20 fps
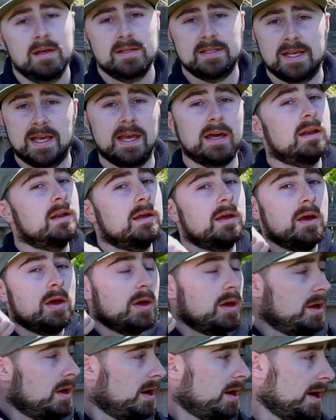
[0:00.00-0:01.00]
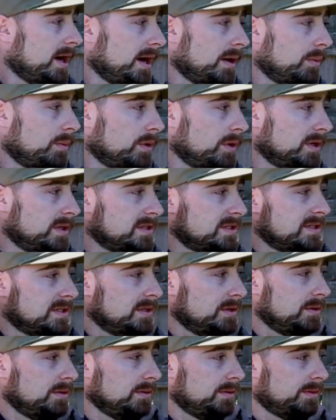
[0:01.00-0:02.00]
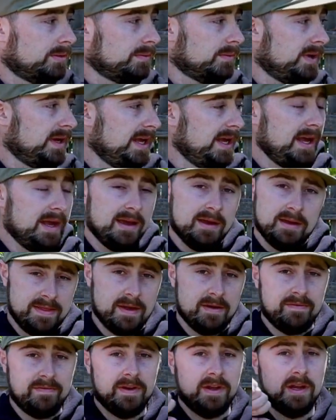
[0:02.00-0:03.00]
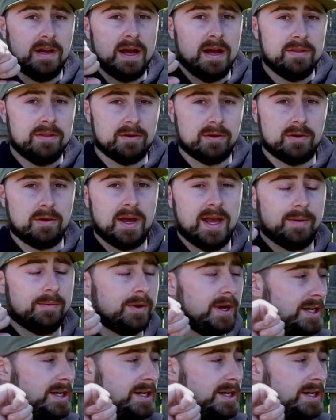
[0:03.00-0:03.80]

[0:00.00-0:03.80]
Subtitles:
saying, all right, 1, 2, 3, and they'll figure out their correct